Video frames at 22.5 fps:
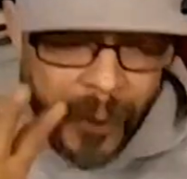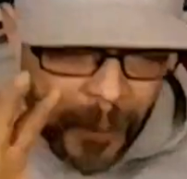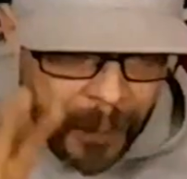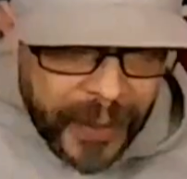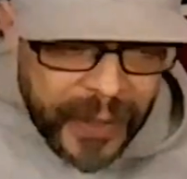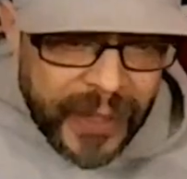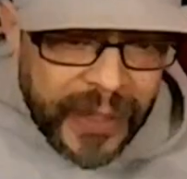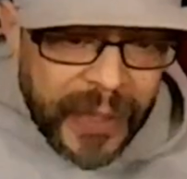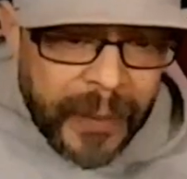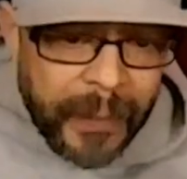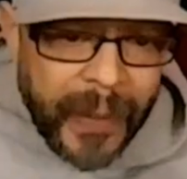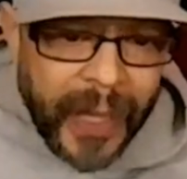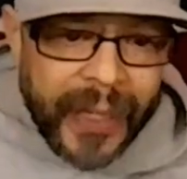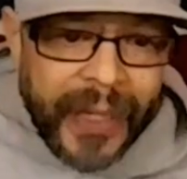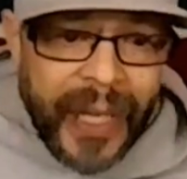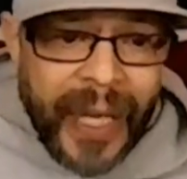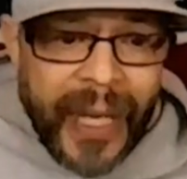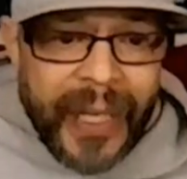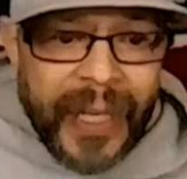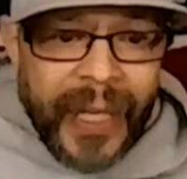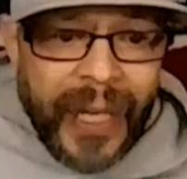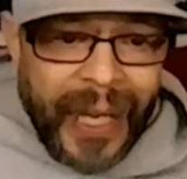I purposely
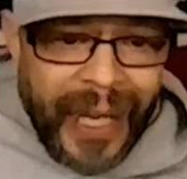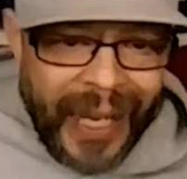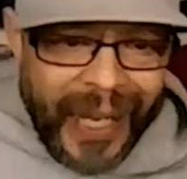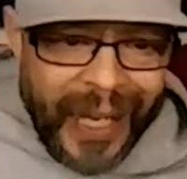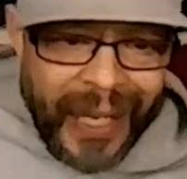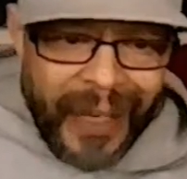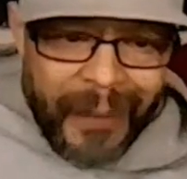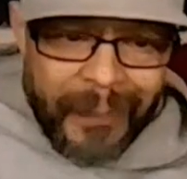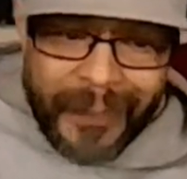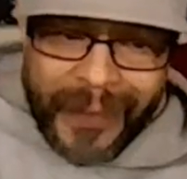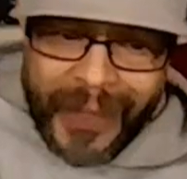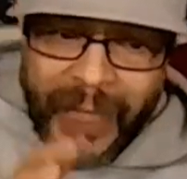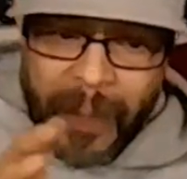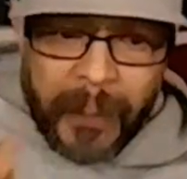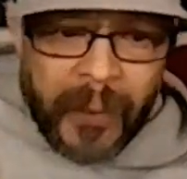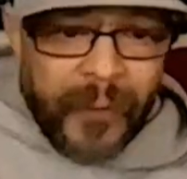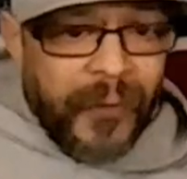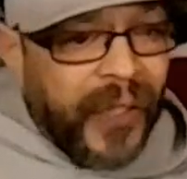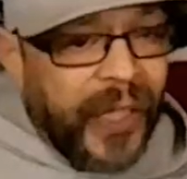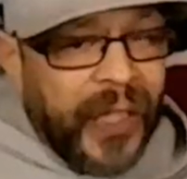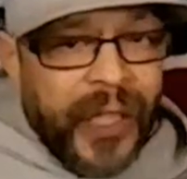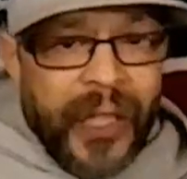made that um, a
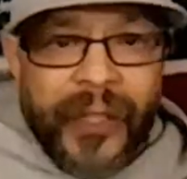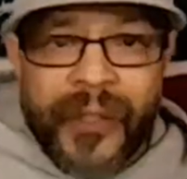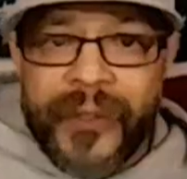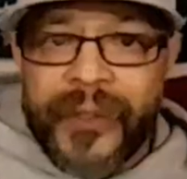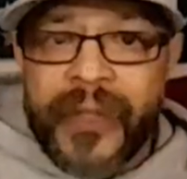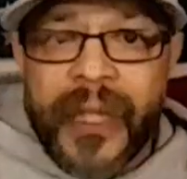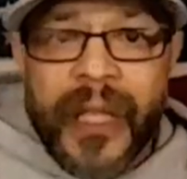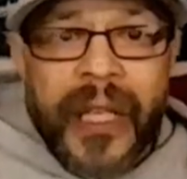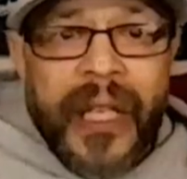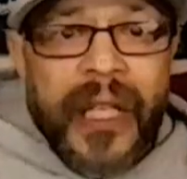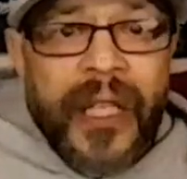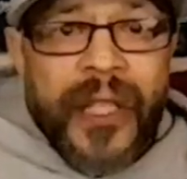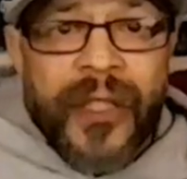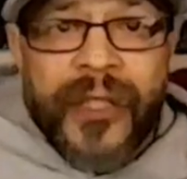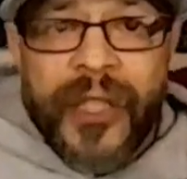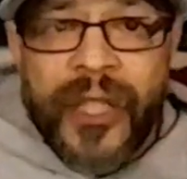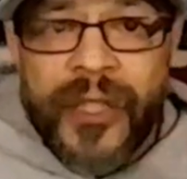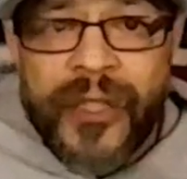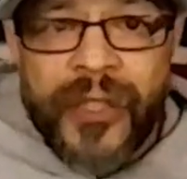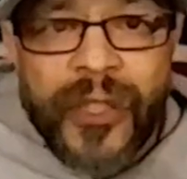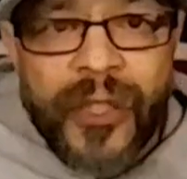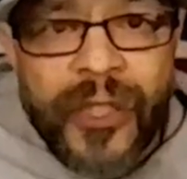couple videos
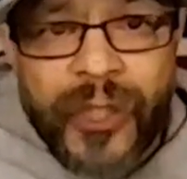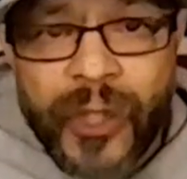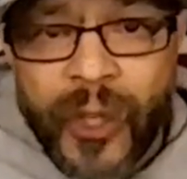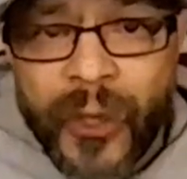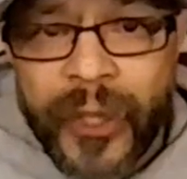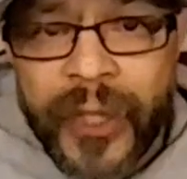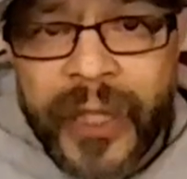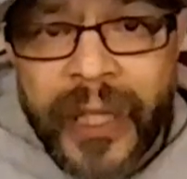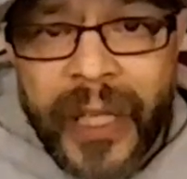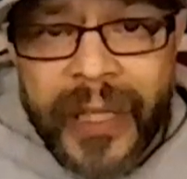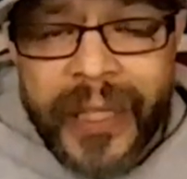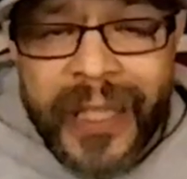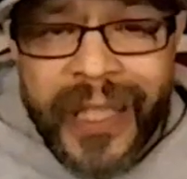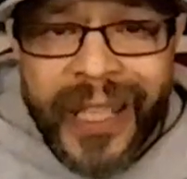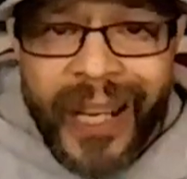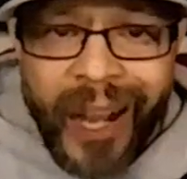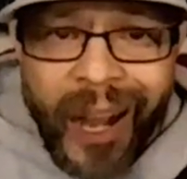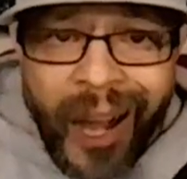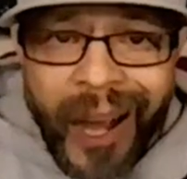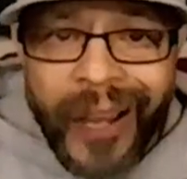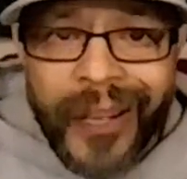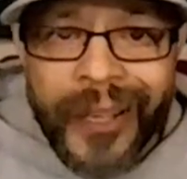just to show you
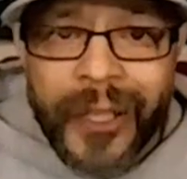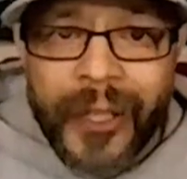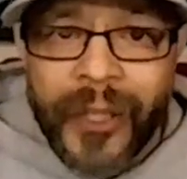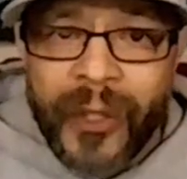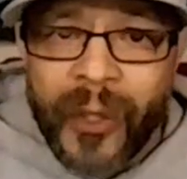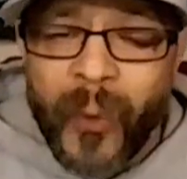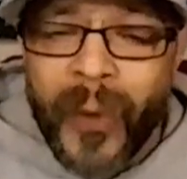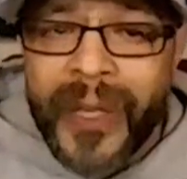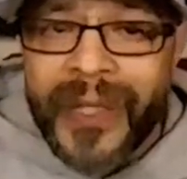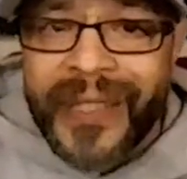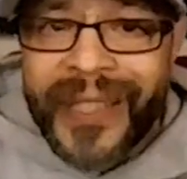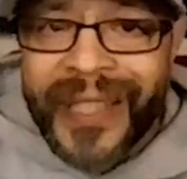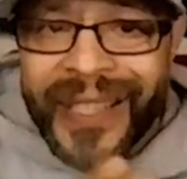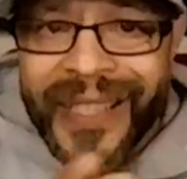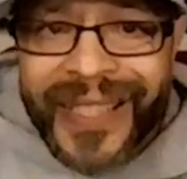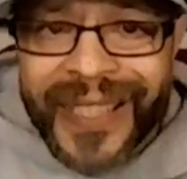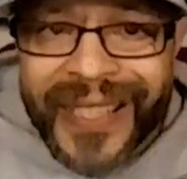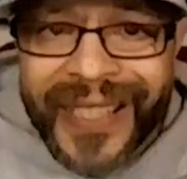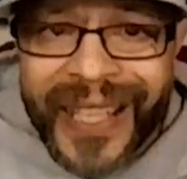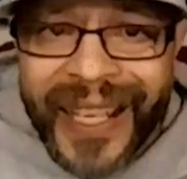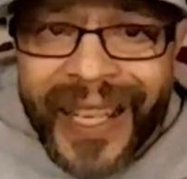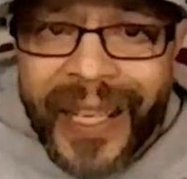that the audio
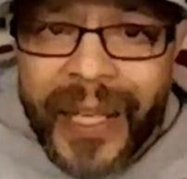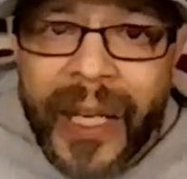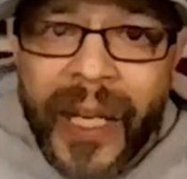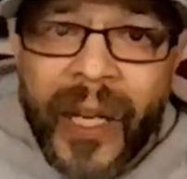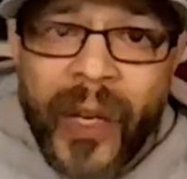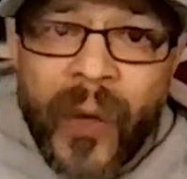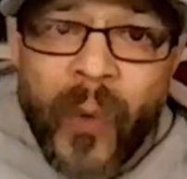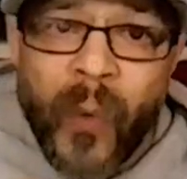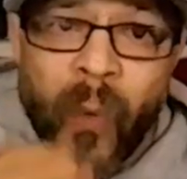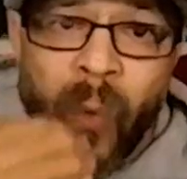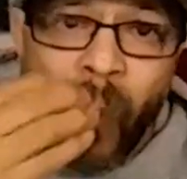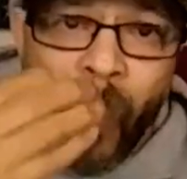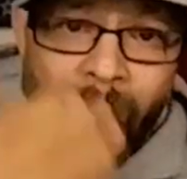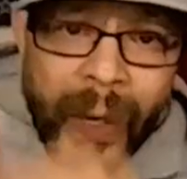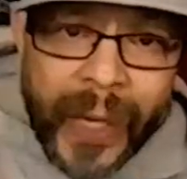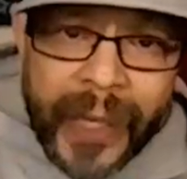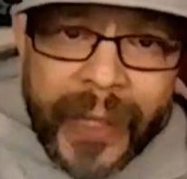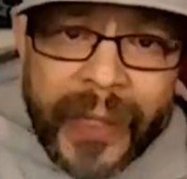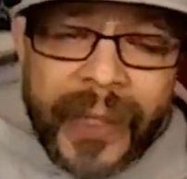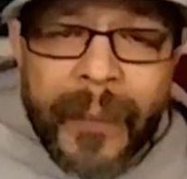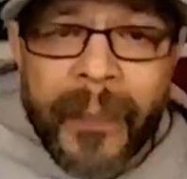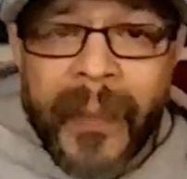was in sync
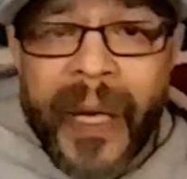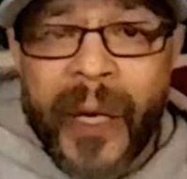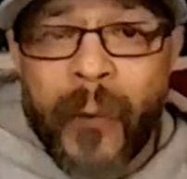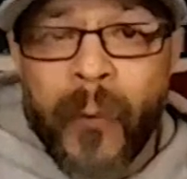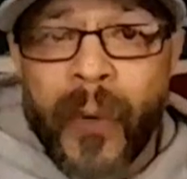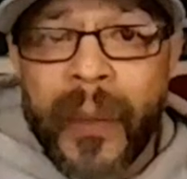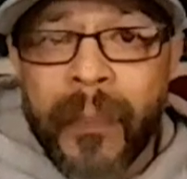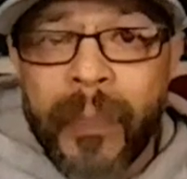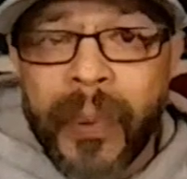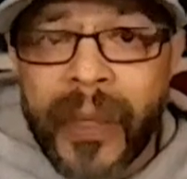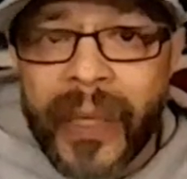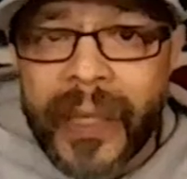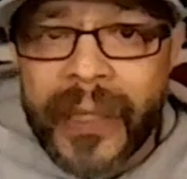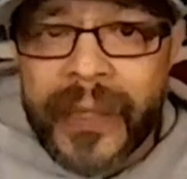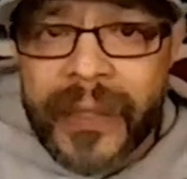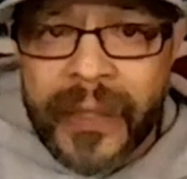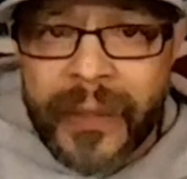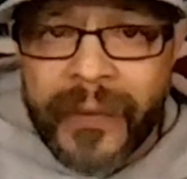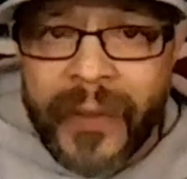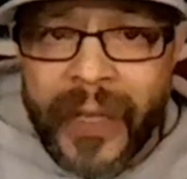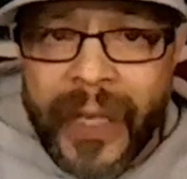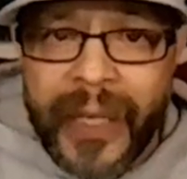with my
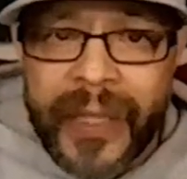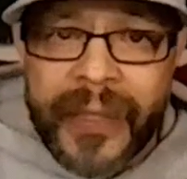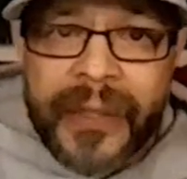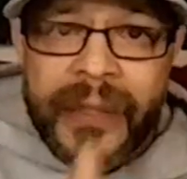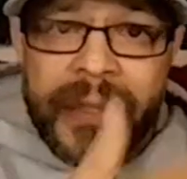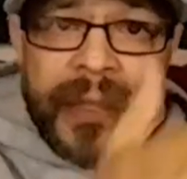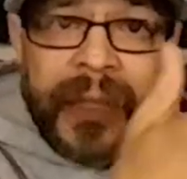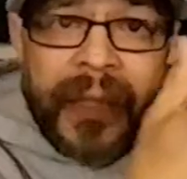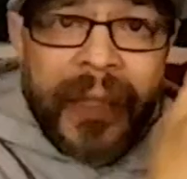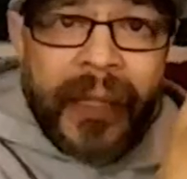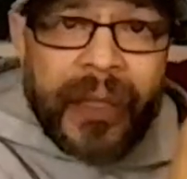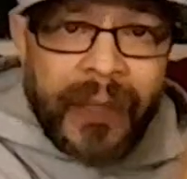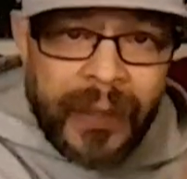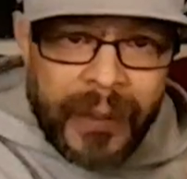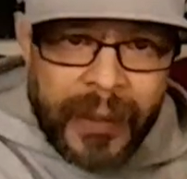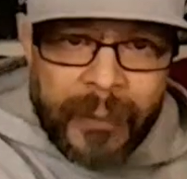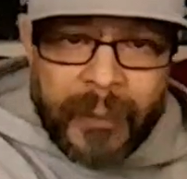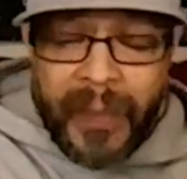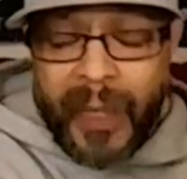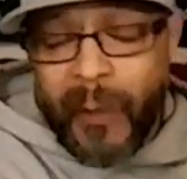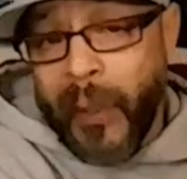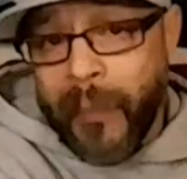OnePlus device,
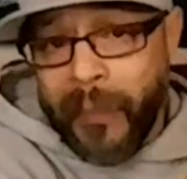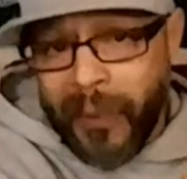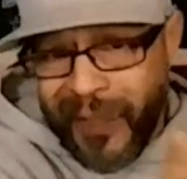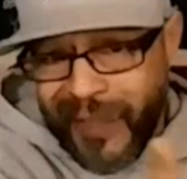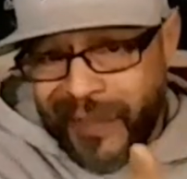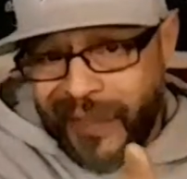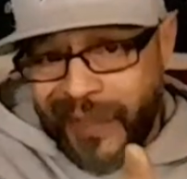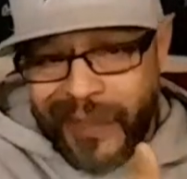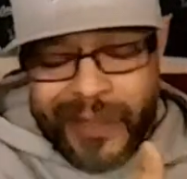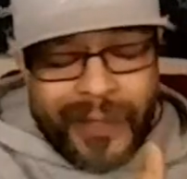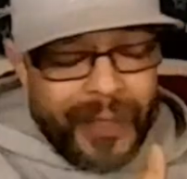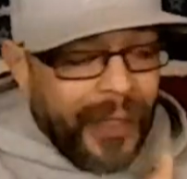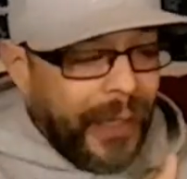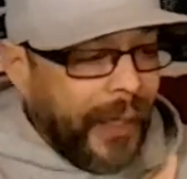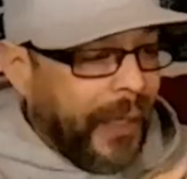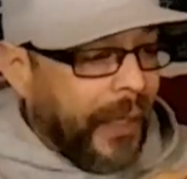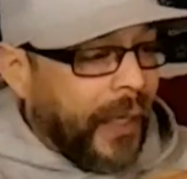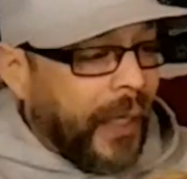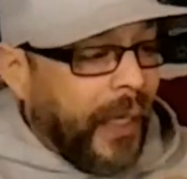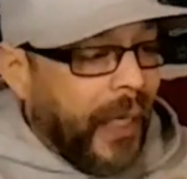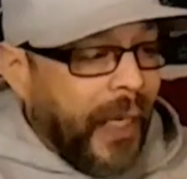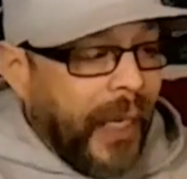my OnePlus
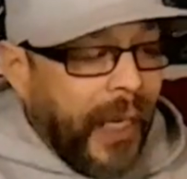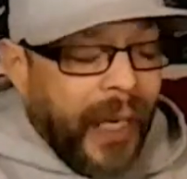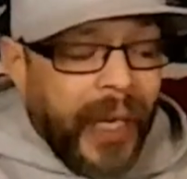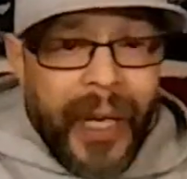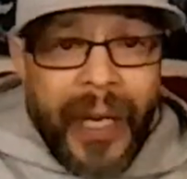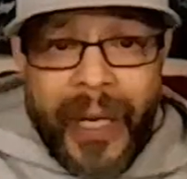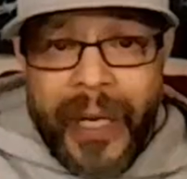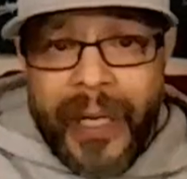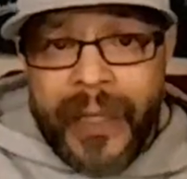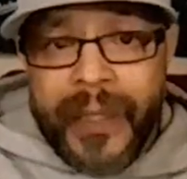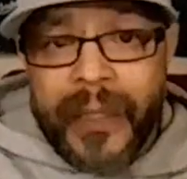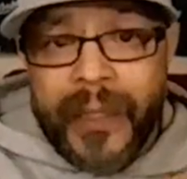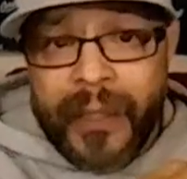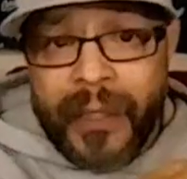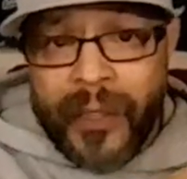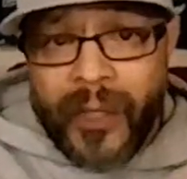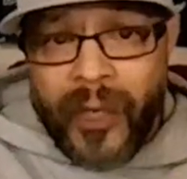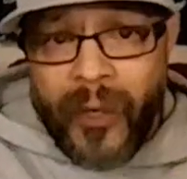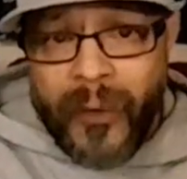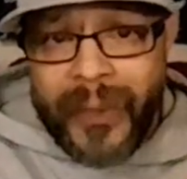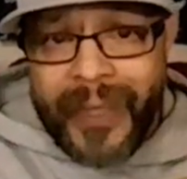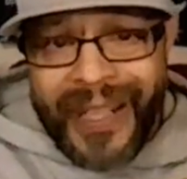6T,
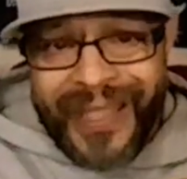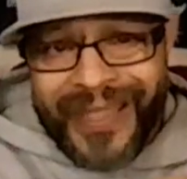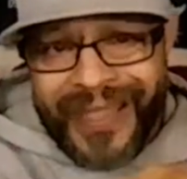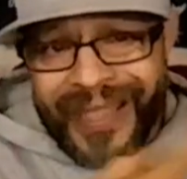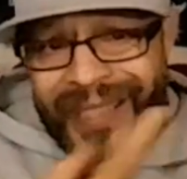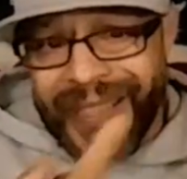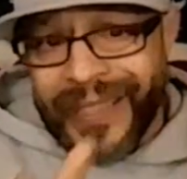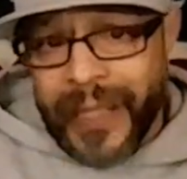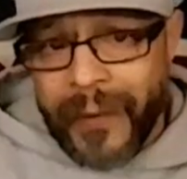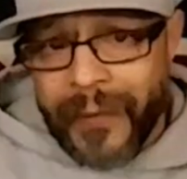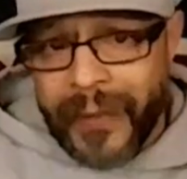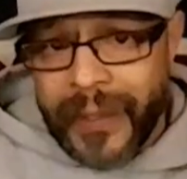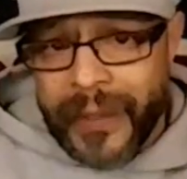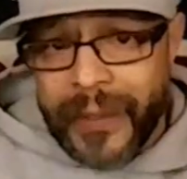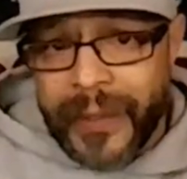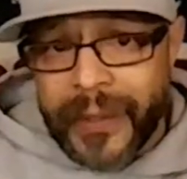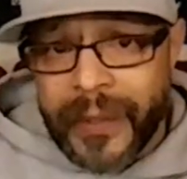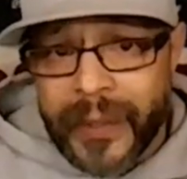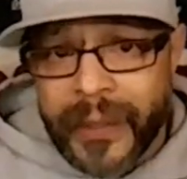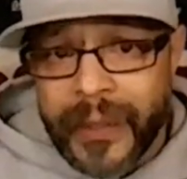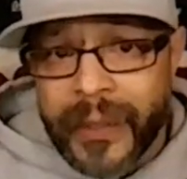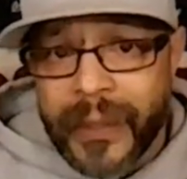and the Cowin
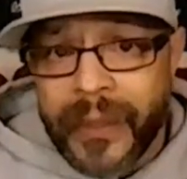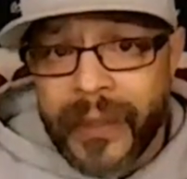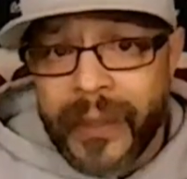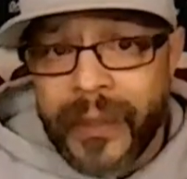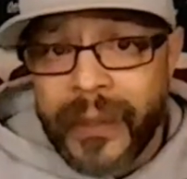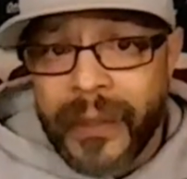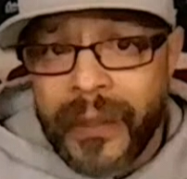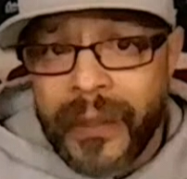SE7s.